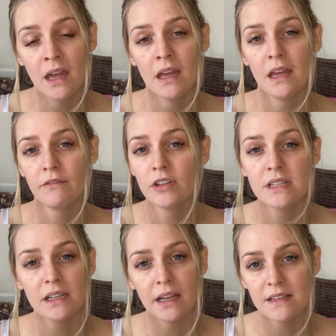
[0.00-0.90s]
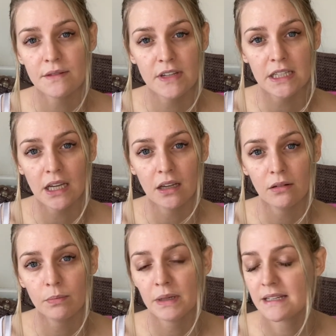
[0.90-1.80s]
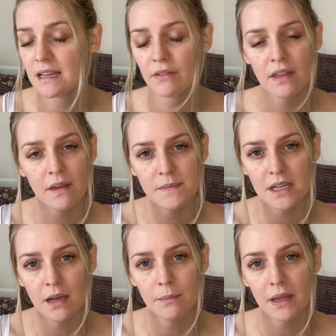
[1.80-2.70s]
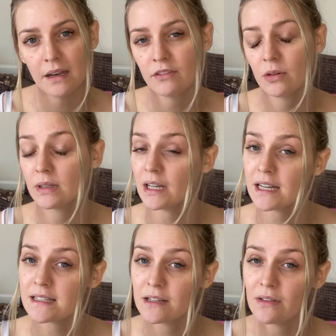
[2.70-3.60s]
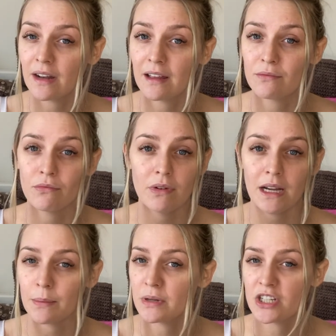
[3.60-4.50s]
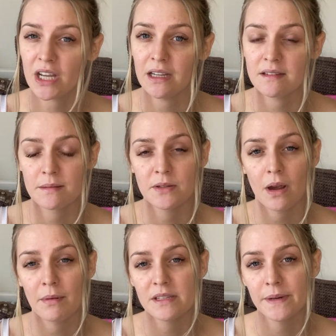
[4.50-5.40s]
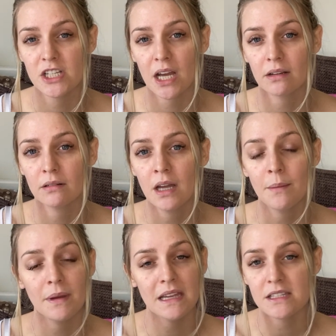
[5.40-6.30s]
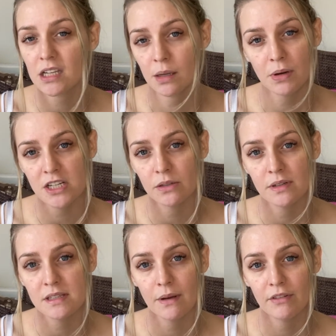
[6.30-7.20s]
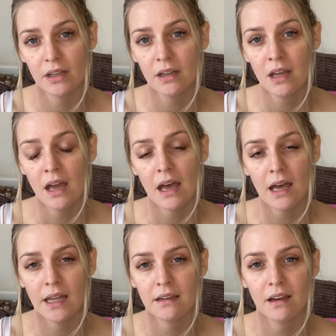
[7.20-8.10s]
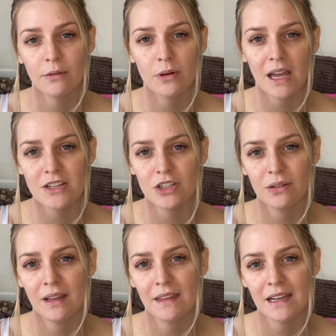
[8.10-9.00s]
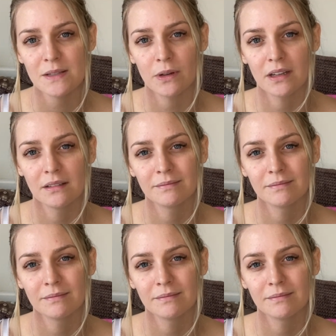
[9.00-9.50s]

If you did like this video, please give it a thumbs up. And if you would like to, then I'd really appreciate you subscribing to my channel, but there's no pressure whatsoever. And I will catch you in the next one.